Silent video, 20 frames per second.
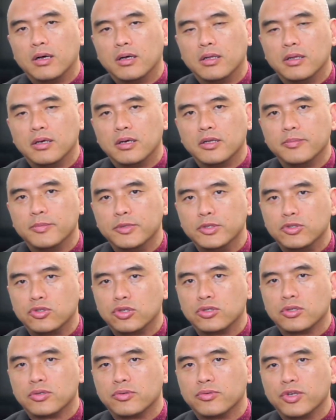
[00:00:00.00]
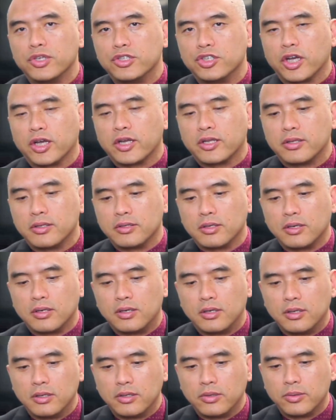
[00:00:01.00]
administration rejected
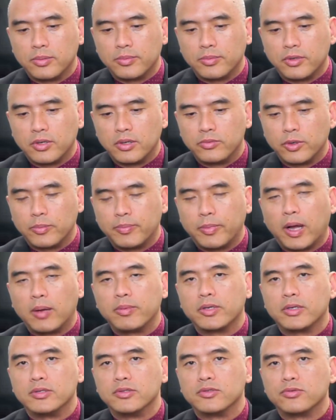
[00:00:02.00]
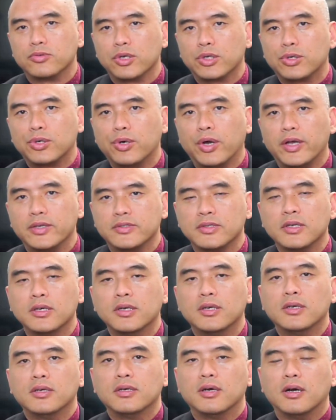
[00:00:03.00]
the Republicans' request
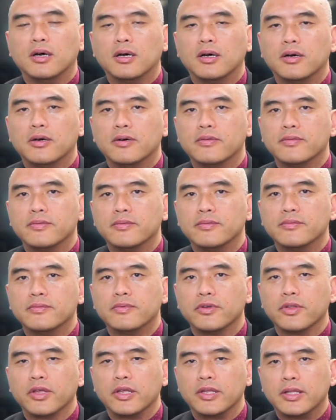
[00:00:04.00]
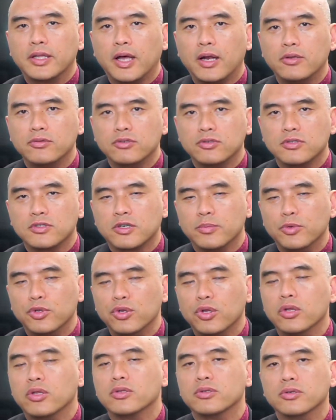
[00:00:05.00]
for the intelligence
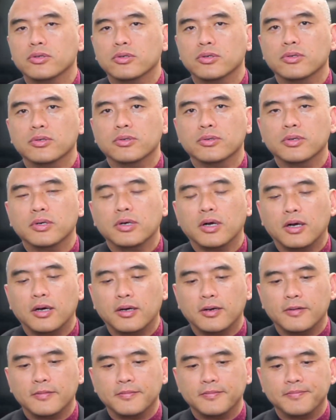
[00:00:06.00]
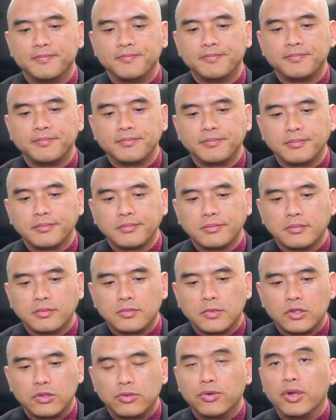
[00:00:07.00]
community to
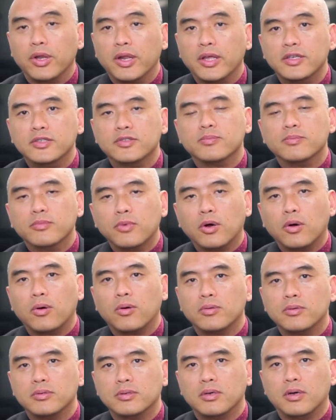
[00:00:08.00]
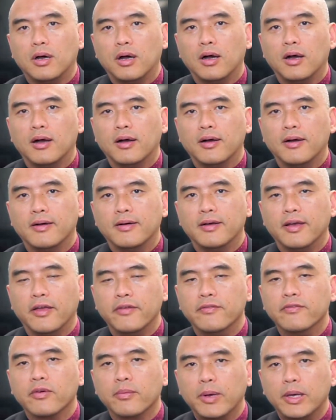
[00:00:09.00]
release more
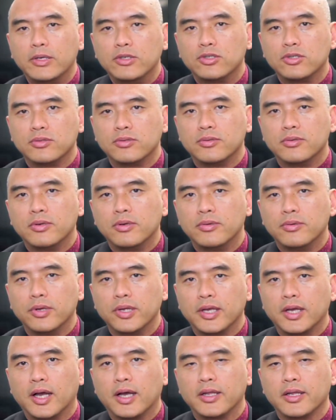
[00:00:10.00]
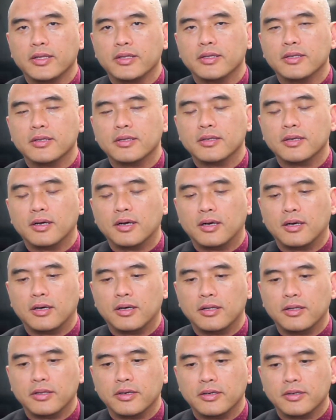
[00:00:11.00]
information regarding
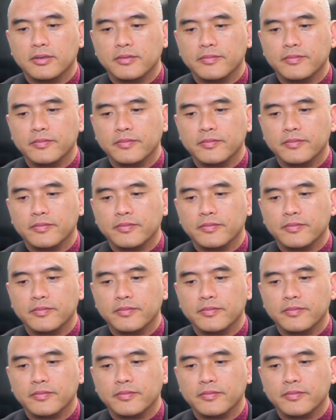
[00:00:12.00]
the